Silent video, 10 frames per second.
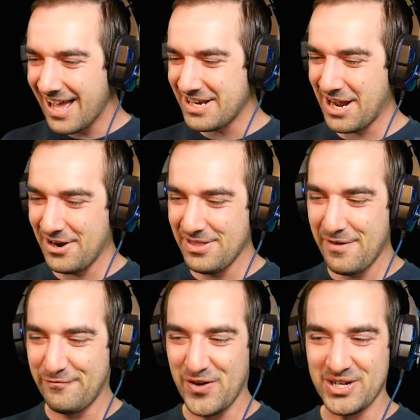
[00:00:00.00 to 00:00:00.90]
died on
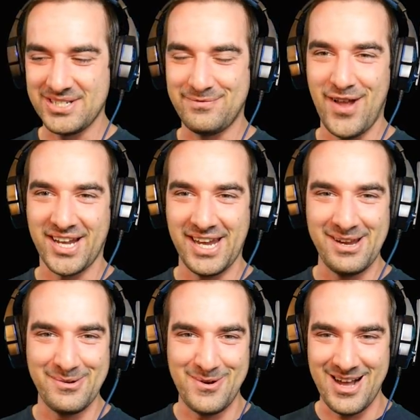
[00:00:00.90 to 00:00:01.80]
the first
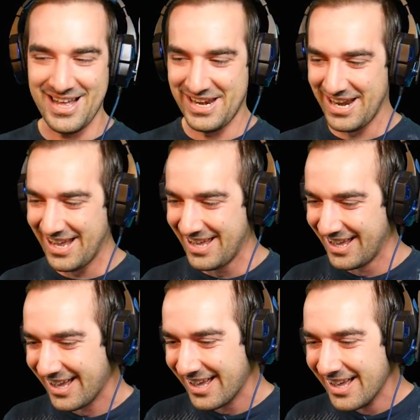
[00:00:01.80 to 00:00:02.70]
fucking one!
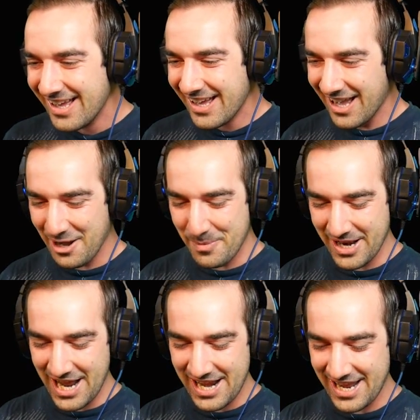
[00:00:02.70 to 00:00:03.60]
I'm
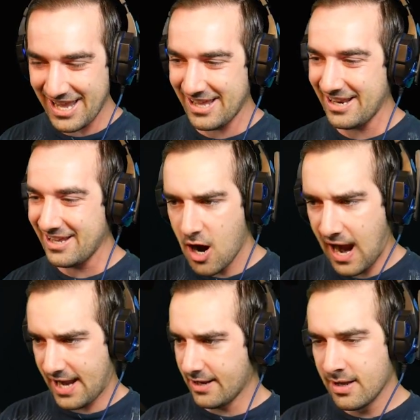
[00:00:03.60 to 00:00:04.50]
an idiot!
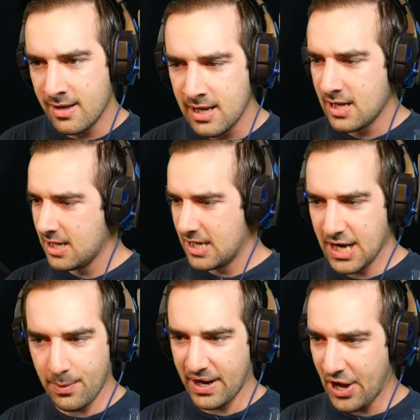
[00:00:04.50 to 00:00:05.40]
Alright,
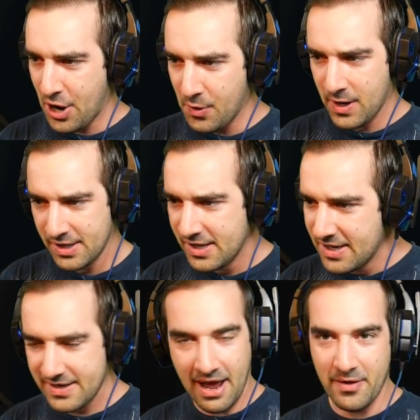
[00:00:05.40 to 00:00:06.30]
here we go.
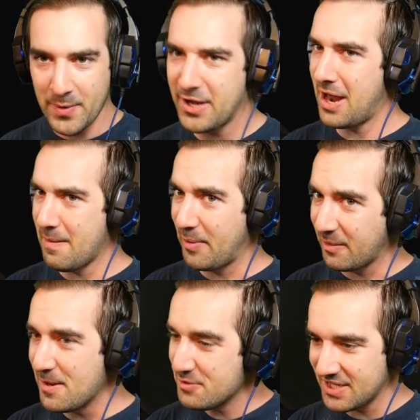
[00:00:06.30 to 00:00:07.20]
Now that we got
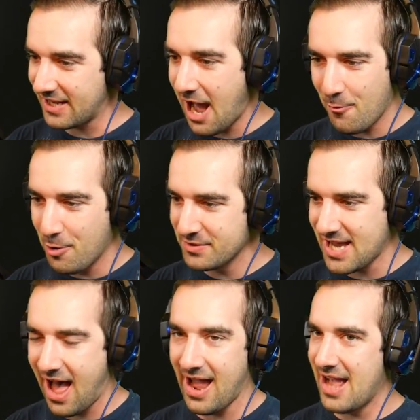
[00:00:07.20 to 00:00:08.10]
epic music, I won't
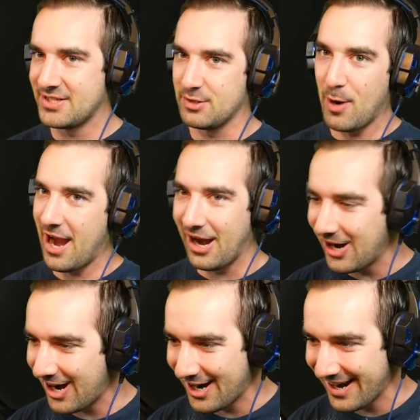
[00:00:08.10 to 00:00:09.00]
die, I
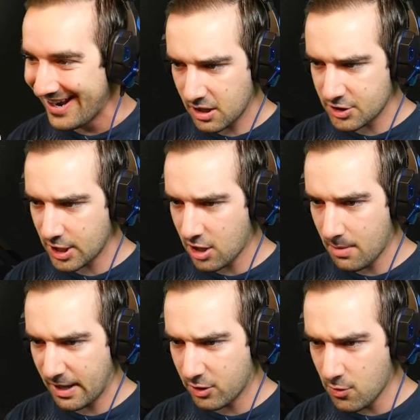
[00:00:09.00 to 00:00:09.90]
swear. Gotta check all
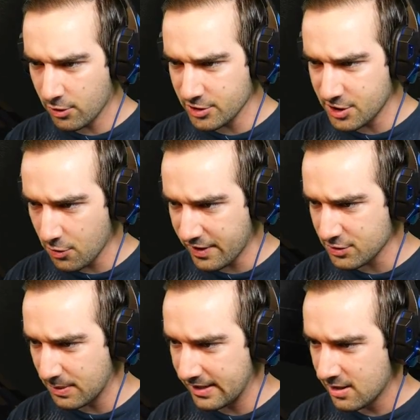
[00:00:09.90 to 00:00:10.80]
my corners. Oh,
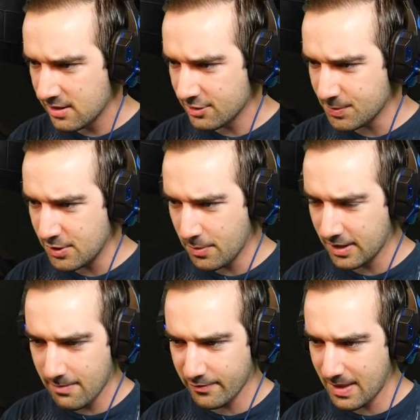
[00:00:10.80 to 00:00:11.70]
there's one. There's one. No one
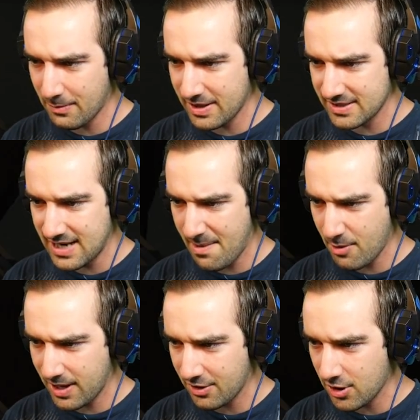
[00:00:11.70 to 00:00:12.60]
coming from that way this time?
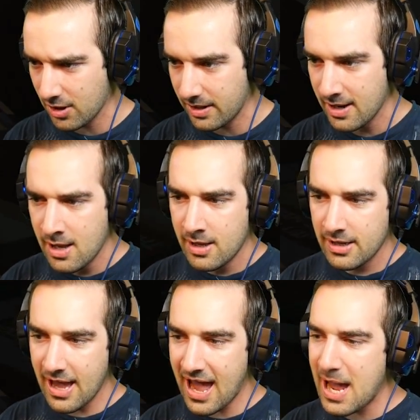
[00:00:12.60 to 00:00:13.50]
Okay, good.
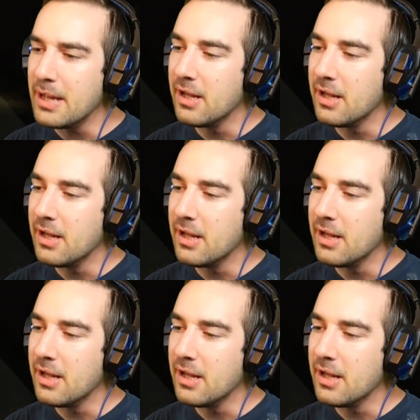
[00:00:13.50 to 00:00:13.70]
Hey,